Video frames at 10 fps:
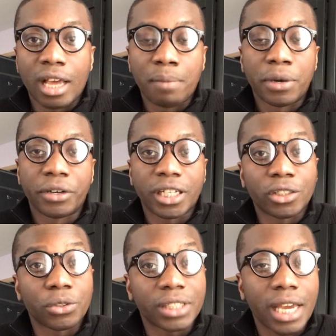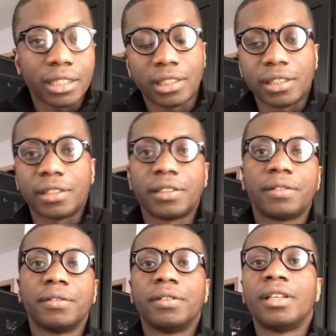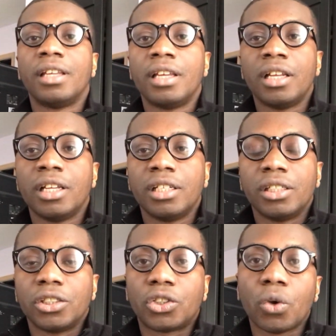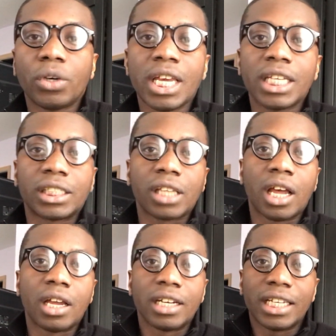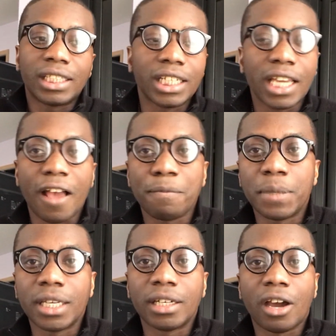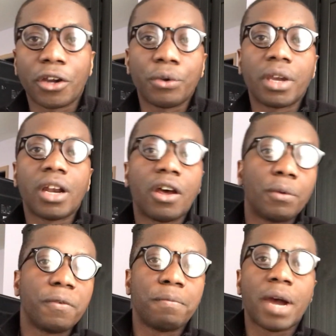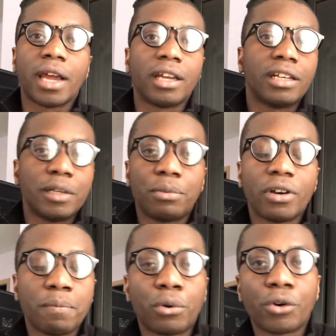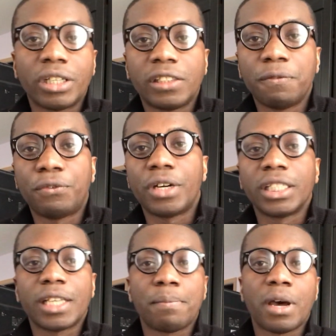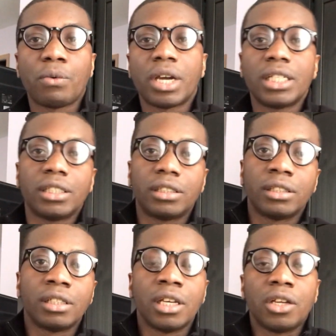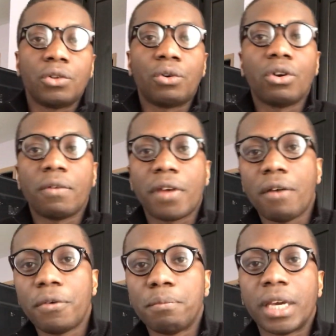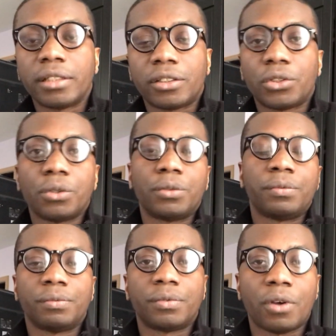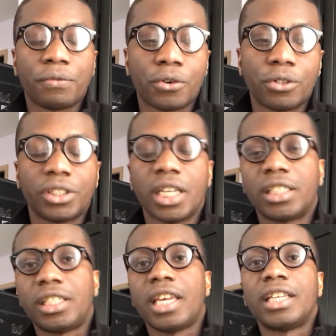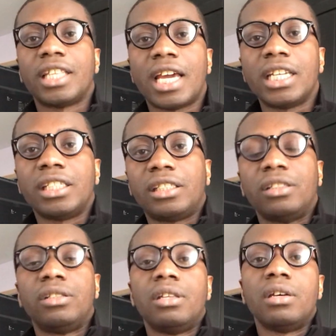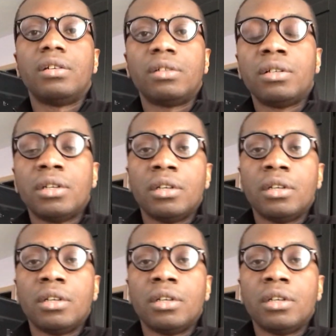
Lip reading: American society. So, yes, lately I've been arguing a lot with my liberal and progressive friends about what is the role of government. So, of course, they're saying that is the